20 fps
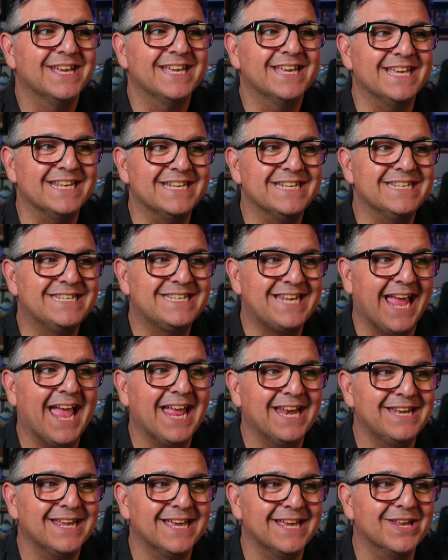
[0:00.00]

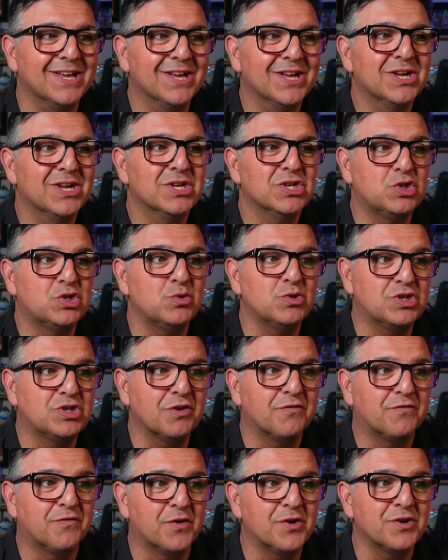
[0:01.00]
intended to
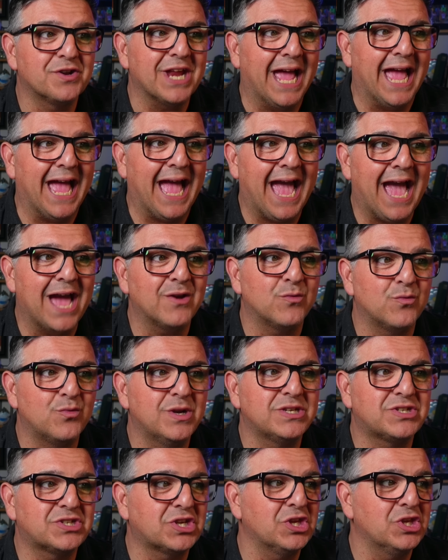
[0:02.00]
divert
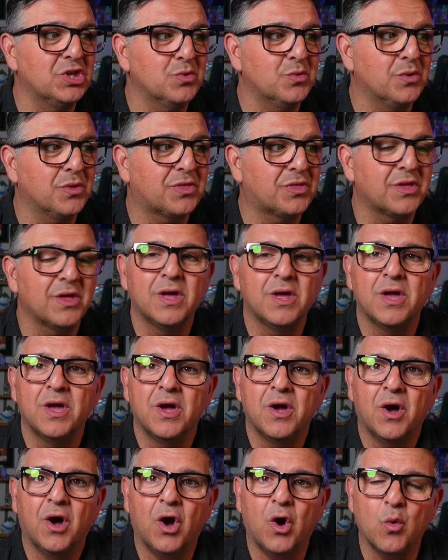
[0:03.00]
at-risk youth
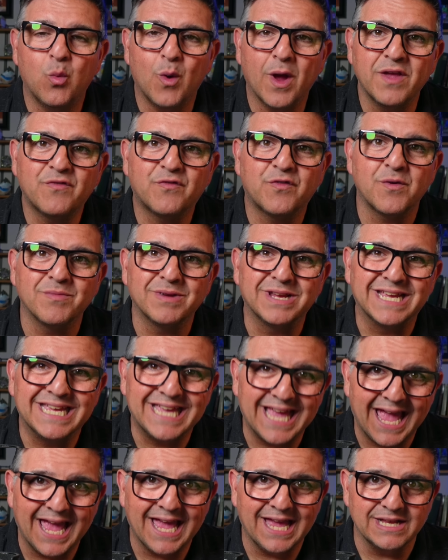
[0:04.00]
away from
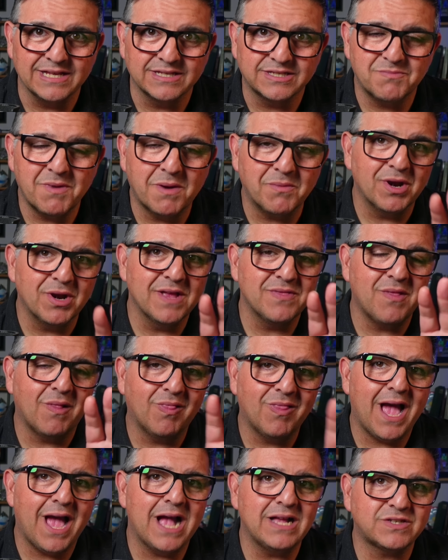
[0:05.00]
gangs. Remember in the
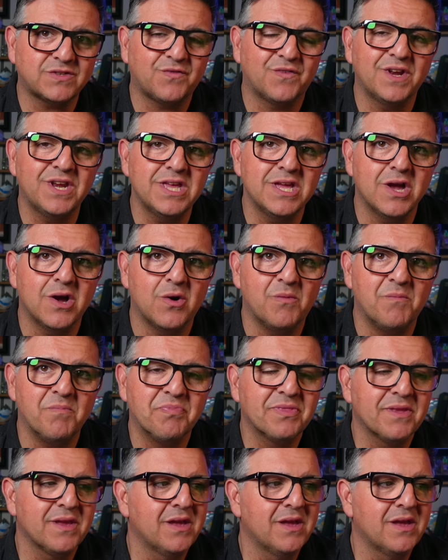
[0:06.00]
last video,